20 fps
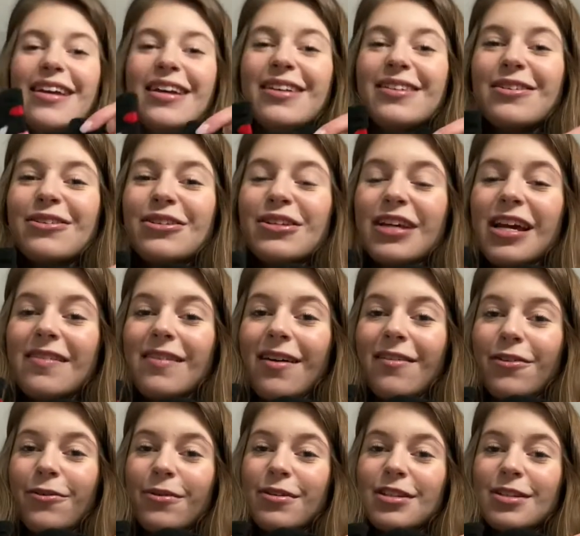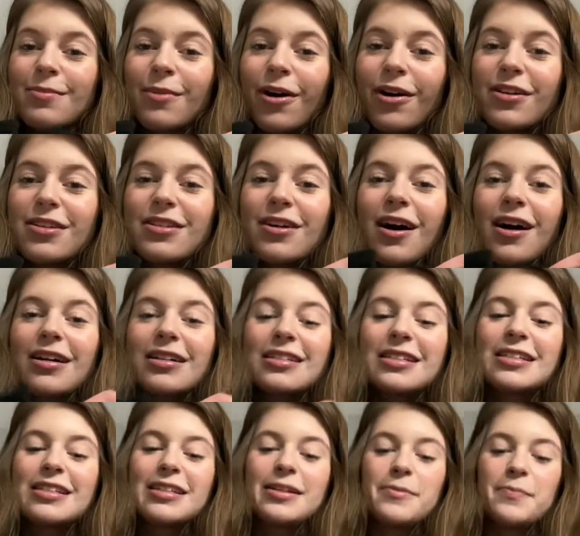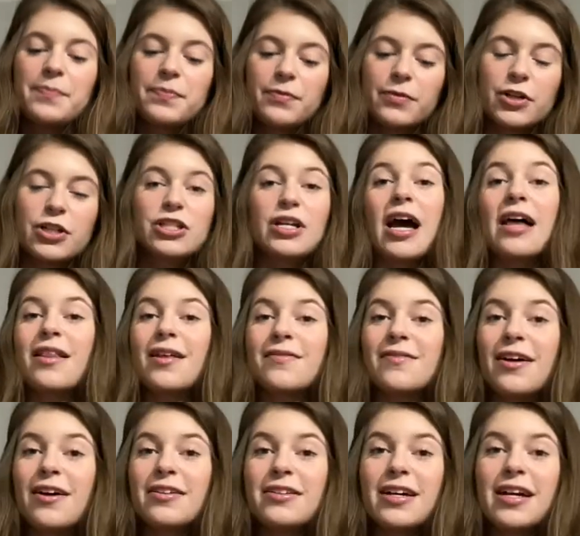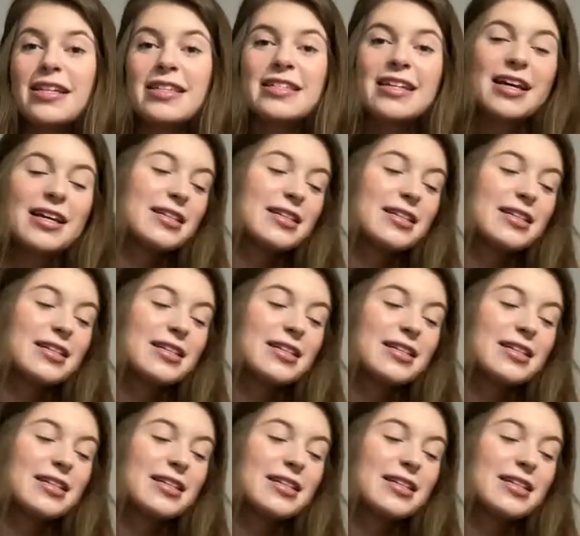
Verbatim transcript: So she gave everyone some heart socks, which I love Valentine's Day.